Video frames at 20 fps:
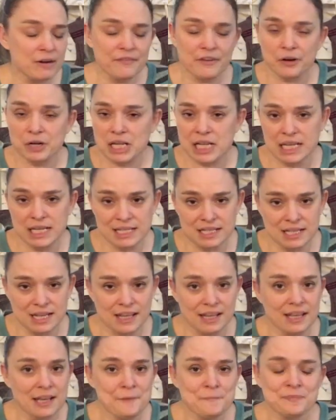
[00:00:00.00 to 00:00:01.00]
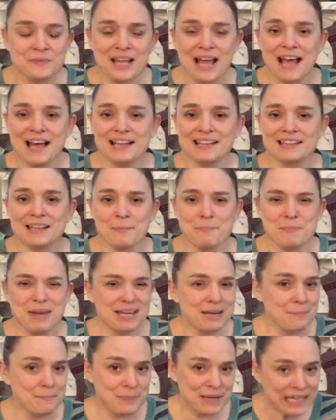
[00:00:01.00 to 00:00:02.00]
very easy and that
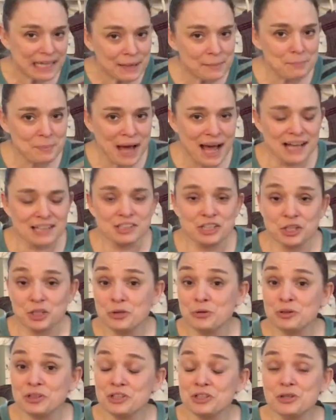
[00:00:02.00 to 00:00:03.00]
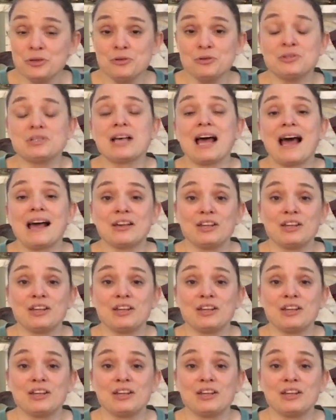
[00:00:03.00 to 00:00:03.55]
make a big impact that you can use